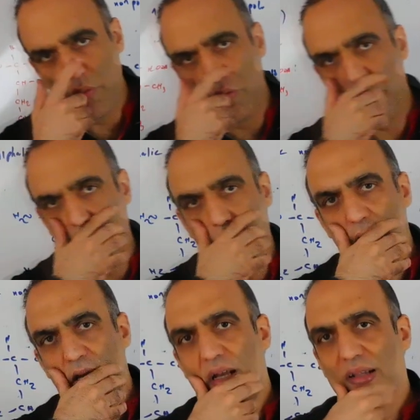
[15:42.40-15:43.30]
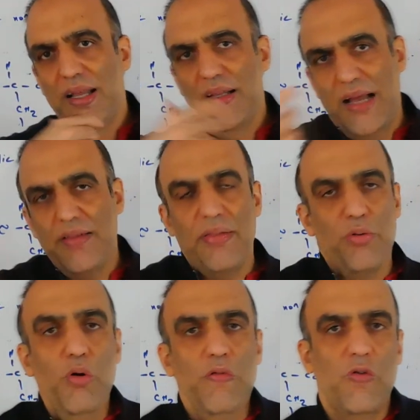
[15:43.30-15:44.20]
also. It has a
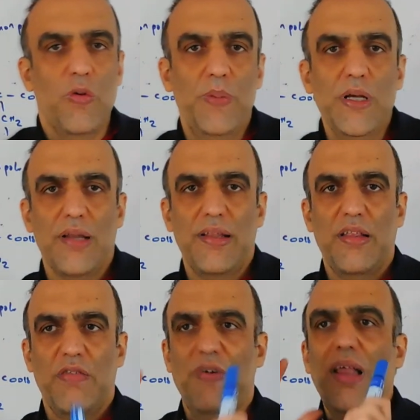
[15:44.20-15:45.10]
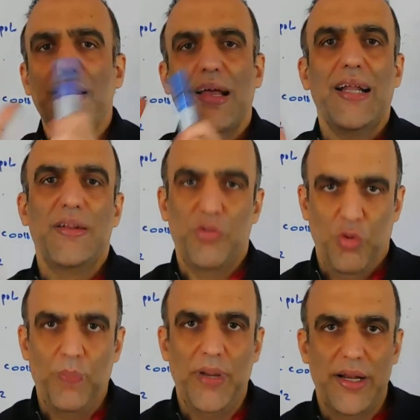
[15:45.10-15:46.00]
sulfur because it's one side is
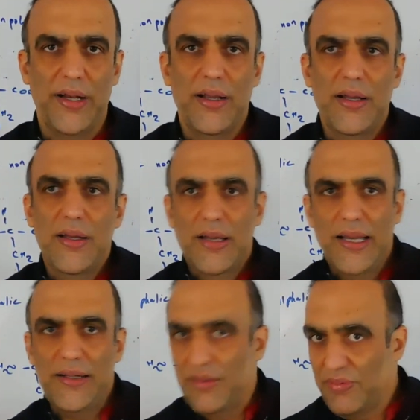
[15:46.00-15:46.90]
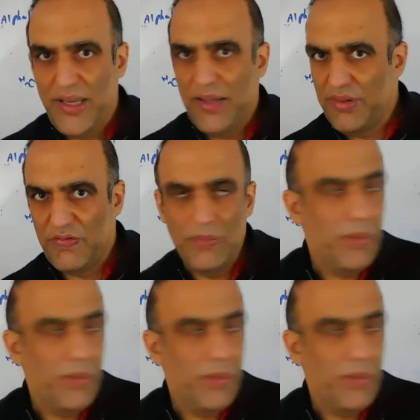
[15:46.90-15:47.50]
open. In this case, it will be